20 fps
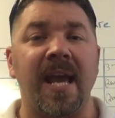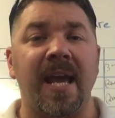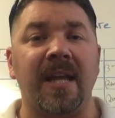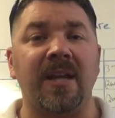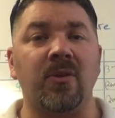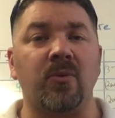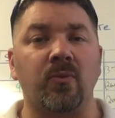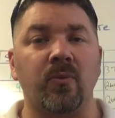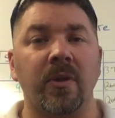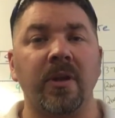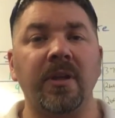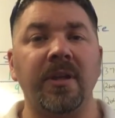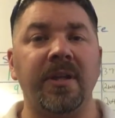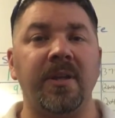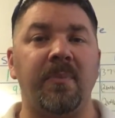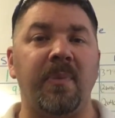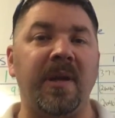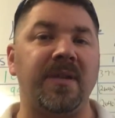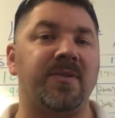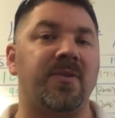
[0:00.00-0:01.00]
And it really
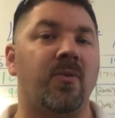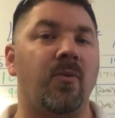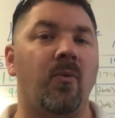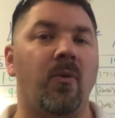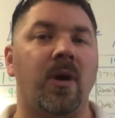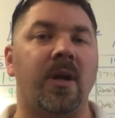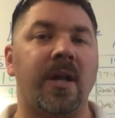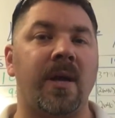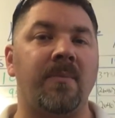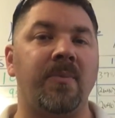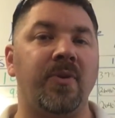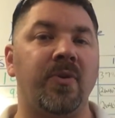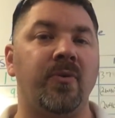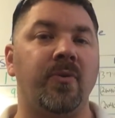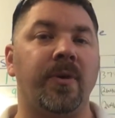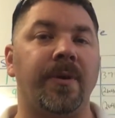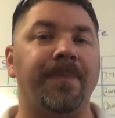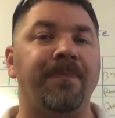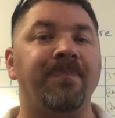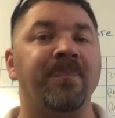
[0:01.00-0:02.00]
depends on what I'm
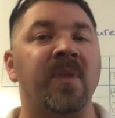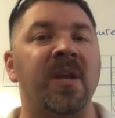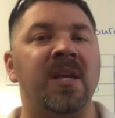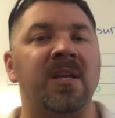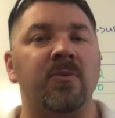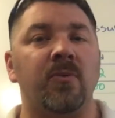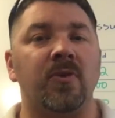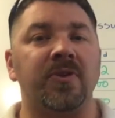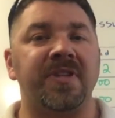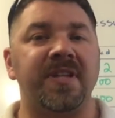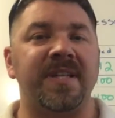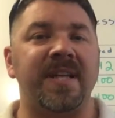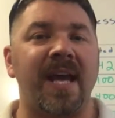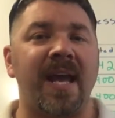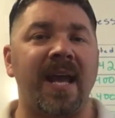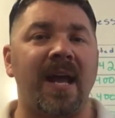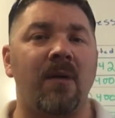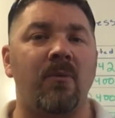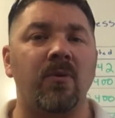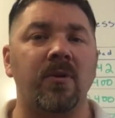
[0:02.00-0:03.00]
doing. Well,
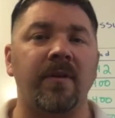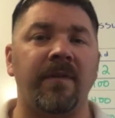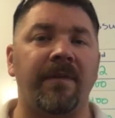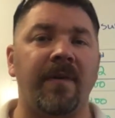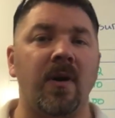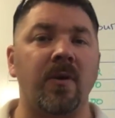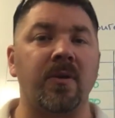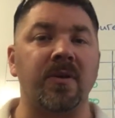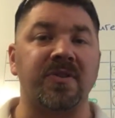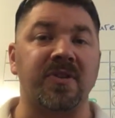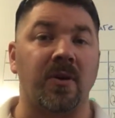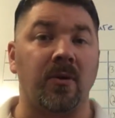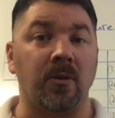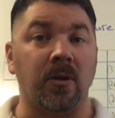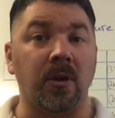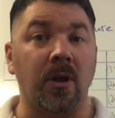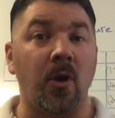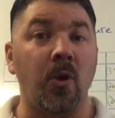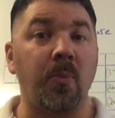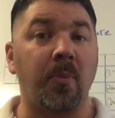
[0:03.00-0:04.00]
today I want to focus on
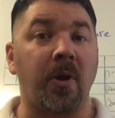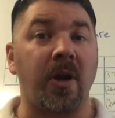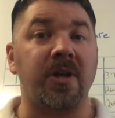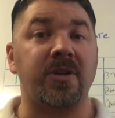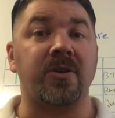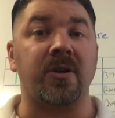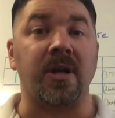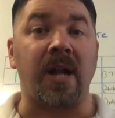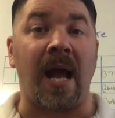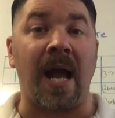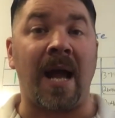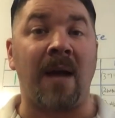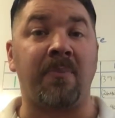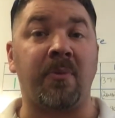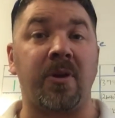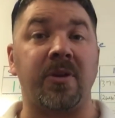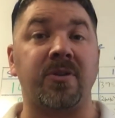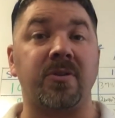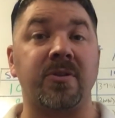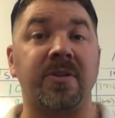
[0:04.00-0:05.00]
low pressure and high
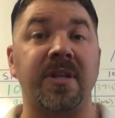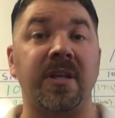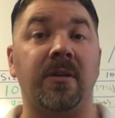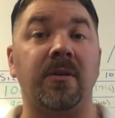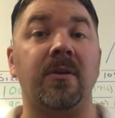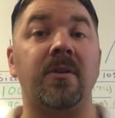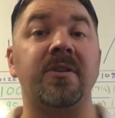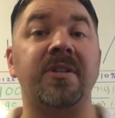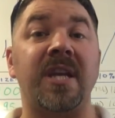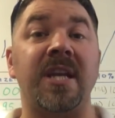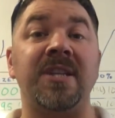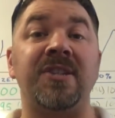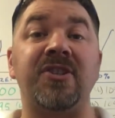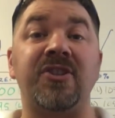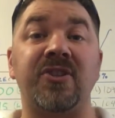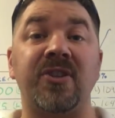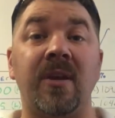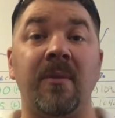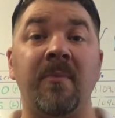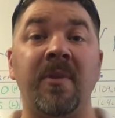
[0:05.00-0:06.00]
pressure cylinders and
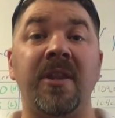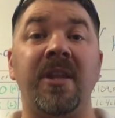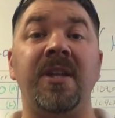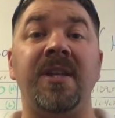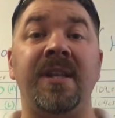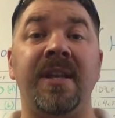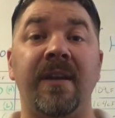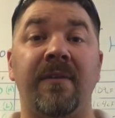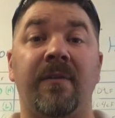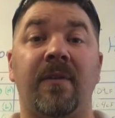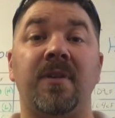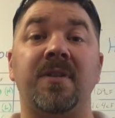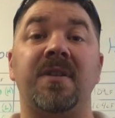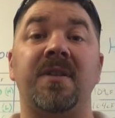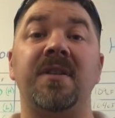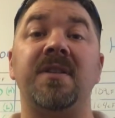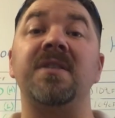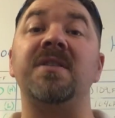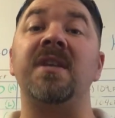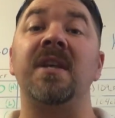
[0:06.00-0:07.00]
some of the
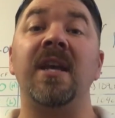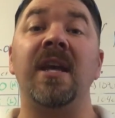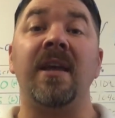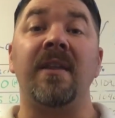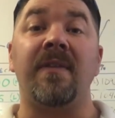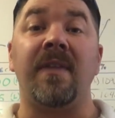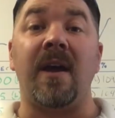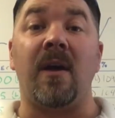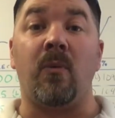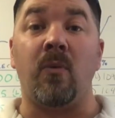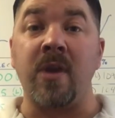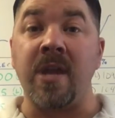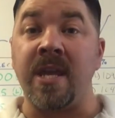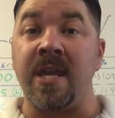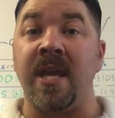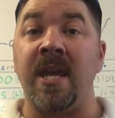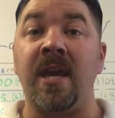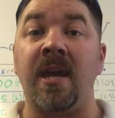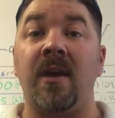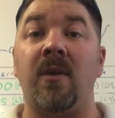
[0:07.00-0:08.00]
differences that we
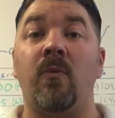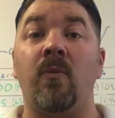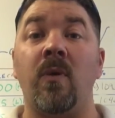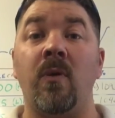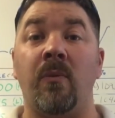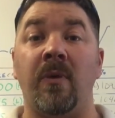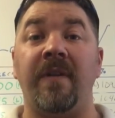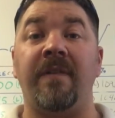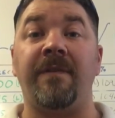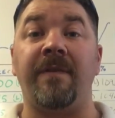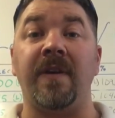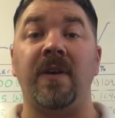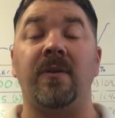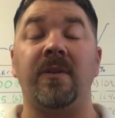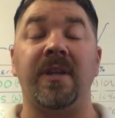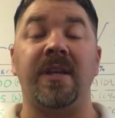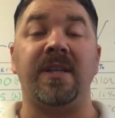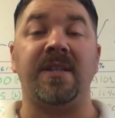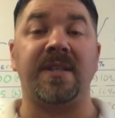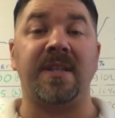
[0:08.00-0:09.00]
get when we
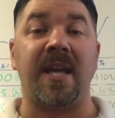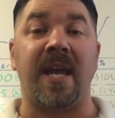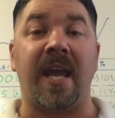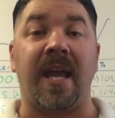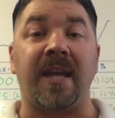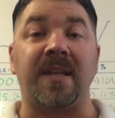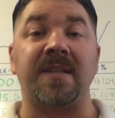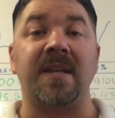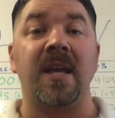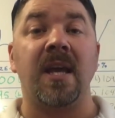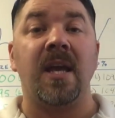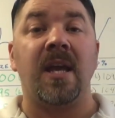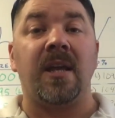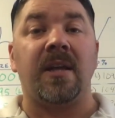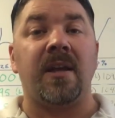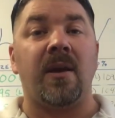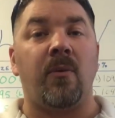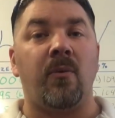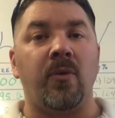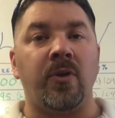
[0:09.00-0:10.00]
fill these tanks.
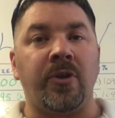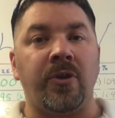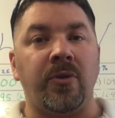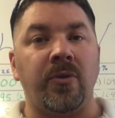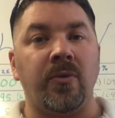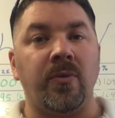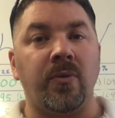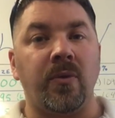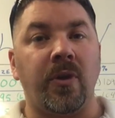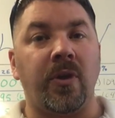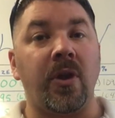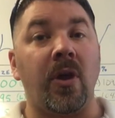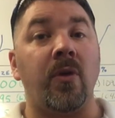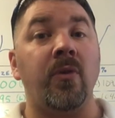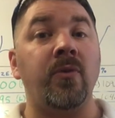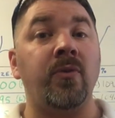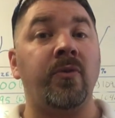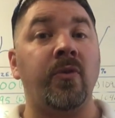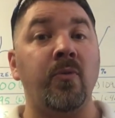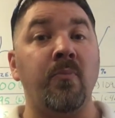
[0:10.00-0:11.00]
Now, when you
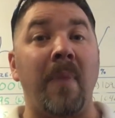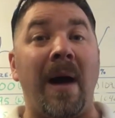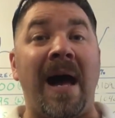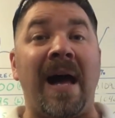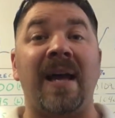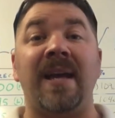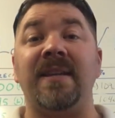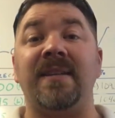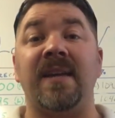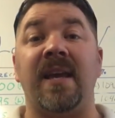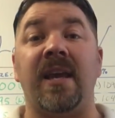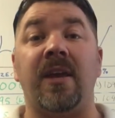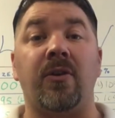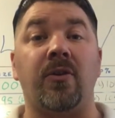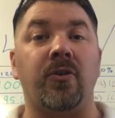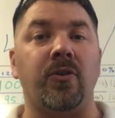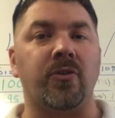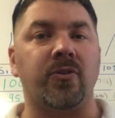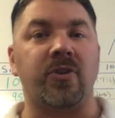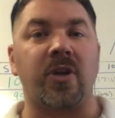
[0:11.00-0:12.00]
go to buy a
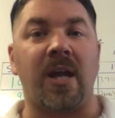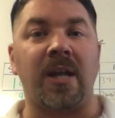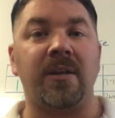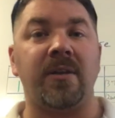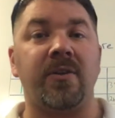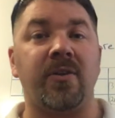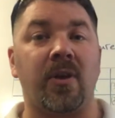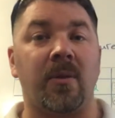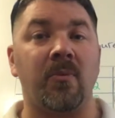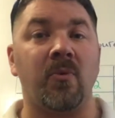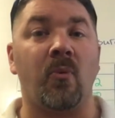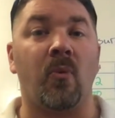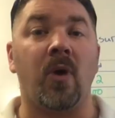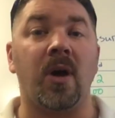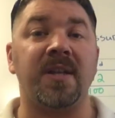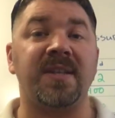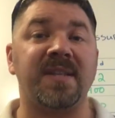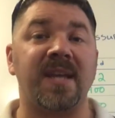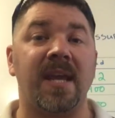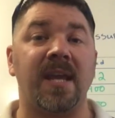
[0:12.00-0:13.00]
tank or you're trying to determine
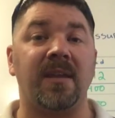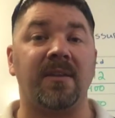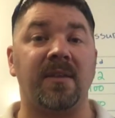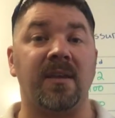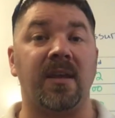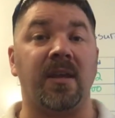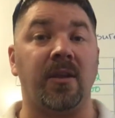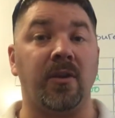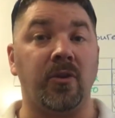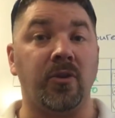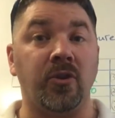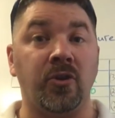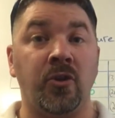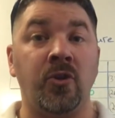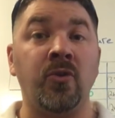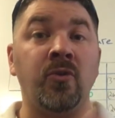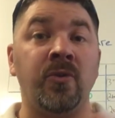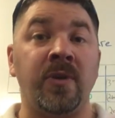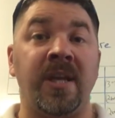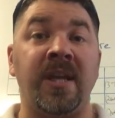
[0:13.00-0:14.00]
what tank that
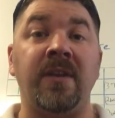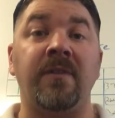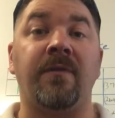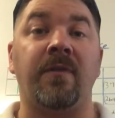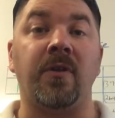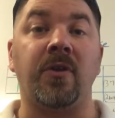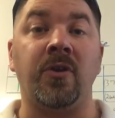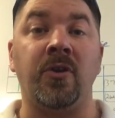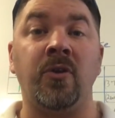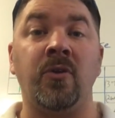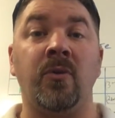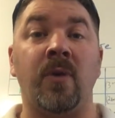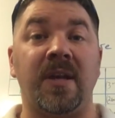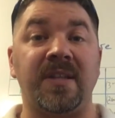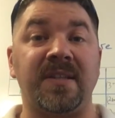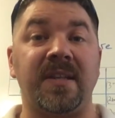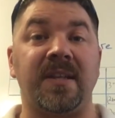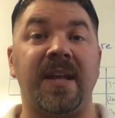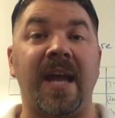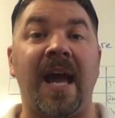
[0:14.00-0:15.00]
you need for you
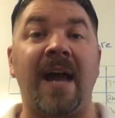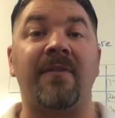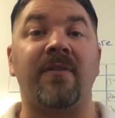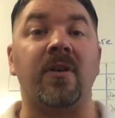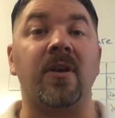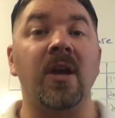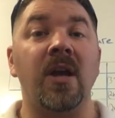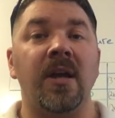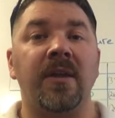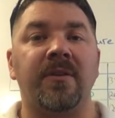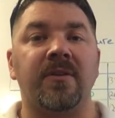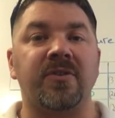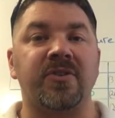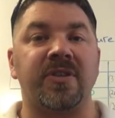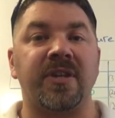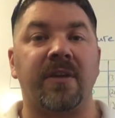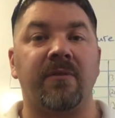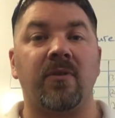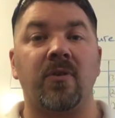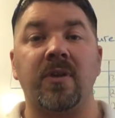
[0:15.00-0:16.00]
as a diver, there's
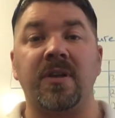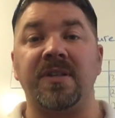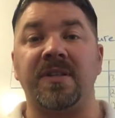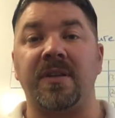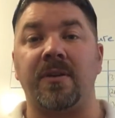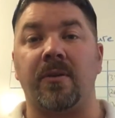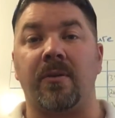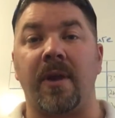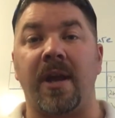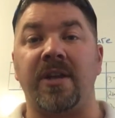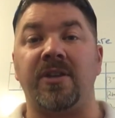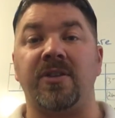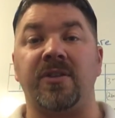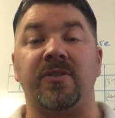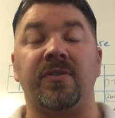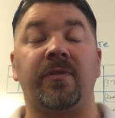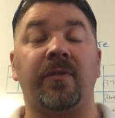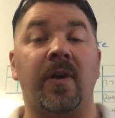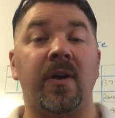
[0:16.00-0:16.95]
several considerations.